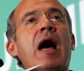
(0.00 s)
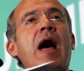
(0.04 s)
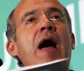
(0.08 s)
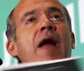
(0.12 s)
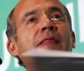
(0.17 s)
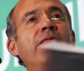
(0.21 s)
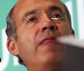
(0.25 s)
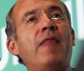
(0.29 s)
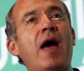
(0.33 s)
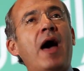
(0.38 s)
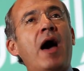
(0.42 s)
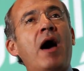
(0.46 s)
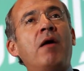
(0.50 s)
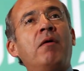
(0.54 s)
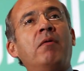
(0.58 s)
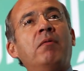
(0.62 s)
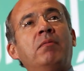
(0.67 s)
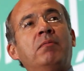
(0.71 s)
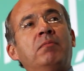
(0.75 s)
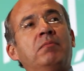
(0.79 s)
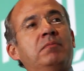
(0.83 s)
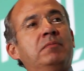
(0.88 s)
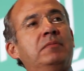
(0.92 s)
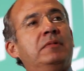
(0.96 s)
and now
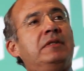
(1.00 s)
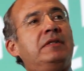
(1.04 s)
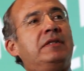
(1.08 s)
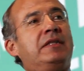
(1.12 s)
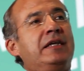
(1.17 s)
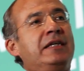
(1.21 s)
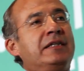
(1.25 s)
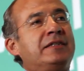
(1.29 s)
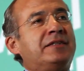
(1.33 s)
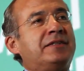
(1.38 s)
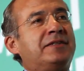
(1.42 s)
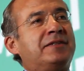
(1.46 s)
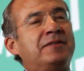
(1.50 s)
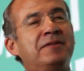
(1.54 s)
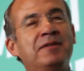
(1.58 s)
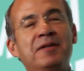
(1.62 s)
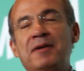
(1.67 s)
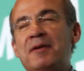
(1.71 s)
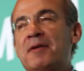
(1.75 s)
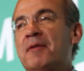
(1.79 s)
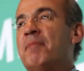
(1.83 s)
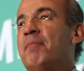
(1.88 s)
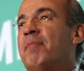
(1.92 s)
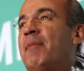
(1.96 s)
in this
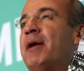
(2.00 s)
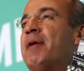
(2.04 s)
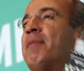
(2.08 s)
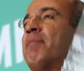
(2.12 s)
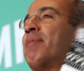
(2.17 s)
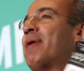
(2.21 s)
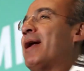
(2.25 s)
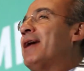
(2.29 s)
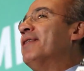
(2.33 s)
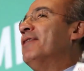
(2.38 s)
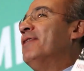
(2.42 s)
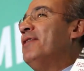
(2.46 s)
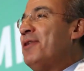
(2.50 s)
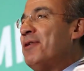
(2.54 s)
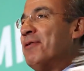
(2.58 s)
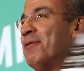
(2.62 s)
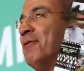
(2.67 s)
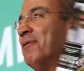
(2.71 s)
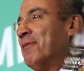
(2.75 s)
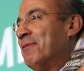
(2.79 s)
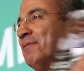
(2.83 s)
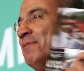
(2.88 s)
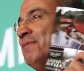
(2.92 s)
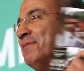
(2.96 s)
very brand
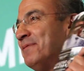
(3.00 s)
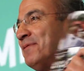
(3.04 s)
new